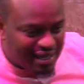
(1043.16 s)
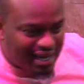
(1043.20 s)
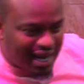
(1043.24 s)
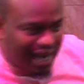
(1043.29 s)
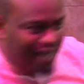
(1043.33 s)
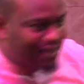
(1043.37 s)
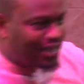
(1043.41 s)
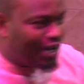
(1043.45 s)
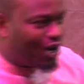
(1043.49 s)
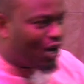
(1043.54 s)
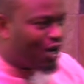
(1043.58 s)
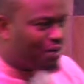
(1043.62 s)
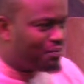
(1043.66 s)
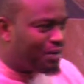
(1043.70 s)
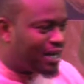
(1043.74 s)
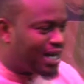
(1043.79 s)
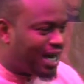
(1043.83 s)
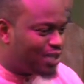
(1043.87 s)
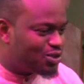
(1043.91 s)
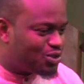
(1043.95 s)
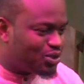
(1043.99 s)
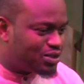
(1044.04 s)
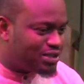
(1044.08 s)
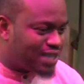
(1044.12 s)
And the Lord
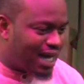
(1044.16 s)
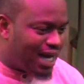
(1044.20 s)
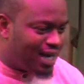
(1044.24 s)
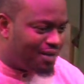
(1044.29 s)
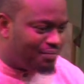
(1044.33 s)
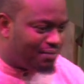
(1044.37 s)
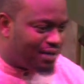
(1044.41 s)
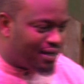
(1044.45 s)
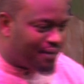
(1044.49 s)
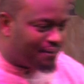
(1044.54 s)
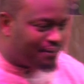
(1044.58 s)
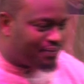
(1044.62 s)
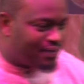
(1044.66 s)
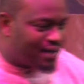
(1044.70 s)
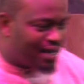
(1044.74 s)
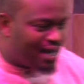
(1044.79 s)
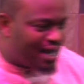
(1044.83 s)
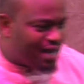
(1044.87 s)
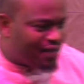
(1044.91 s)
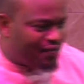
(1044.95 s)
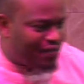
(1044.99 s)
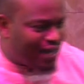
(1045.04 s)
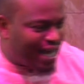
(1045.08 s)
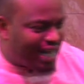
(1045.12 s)
began to tell me,
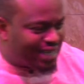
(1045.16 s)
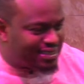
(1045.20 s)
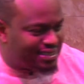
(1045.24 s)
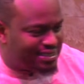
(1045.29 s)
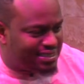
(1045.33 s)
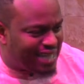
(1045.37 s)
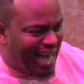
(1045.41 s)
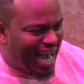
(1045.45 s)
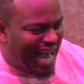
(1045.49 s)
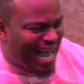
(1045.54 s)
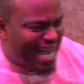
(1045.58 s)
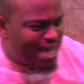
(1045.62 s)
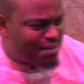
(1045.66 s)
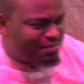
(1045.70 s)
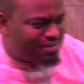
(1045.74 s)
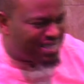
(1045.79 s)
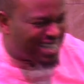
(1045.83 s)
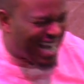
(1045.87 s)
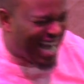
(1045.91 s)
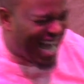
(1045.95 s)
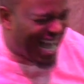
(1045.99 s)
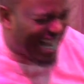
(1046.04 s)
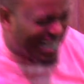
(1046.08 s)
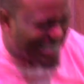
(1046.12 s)
there are times
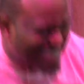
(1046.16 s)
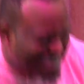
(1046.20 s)
I